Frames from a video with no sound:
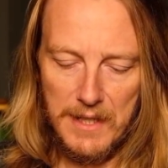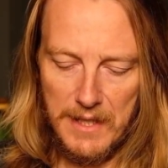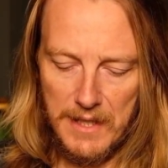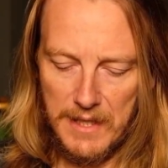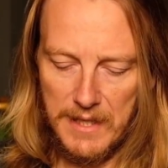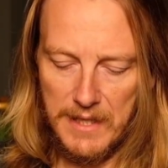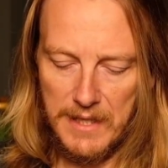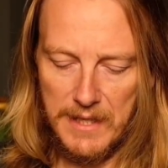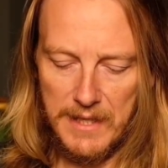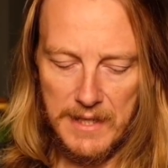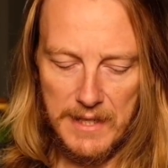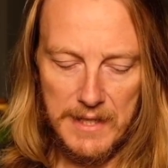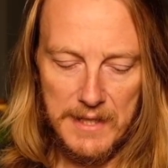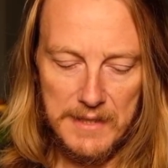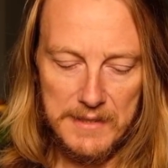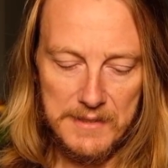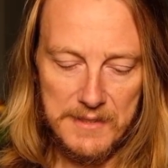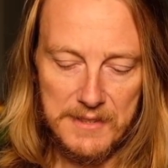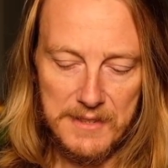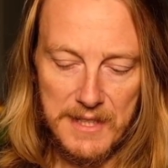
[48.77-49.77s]

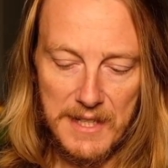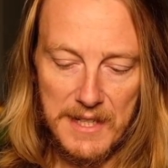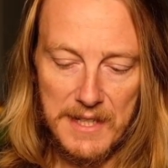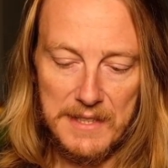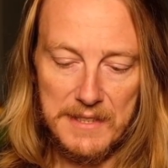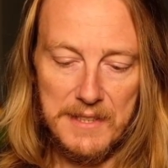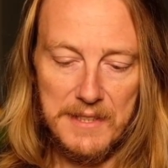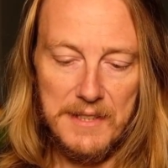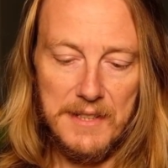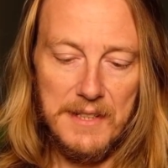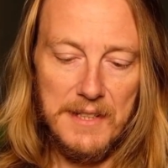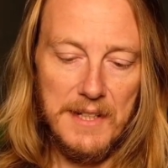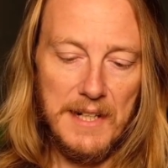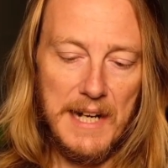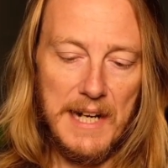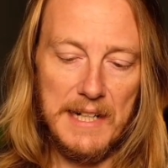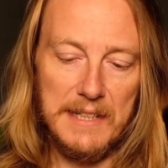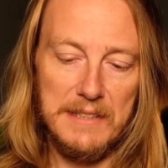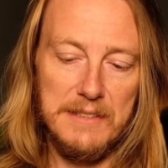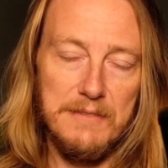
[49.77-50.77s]
It's got
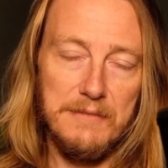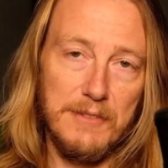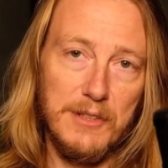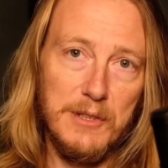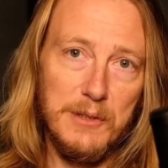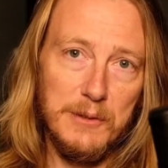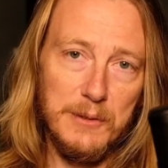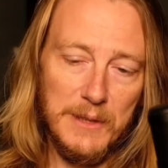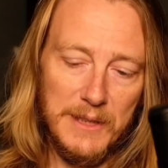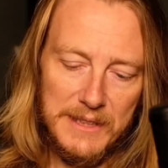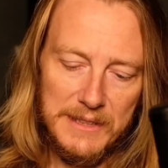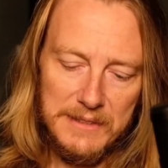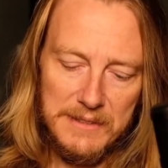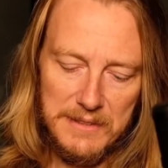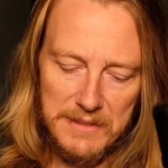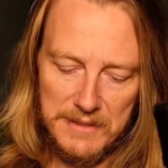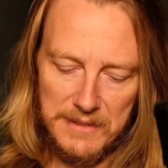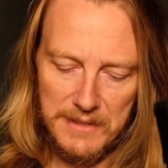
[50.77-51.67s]
active cooling,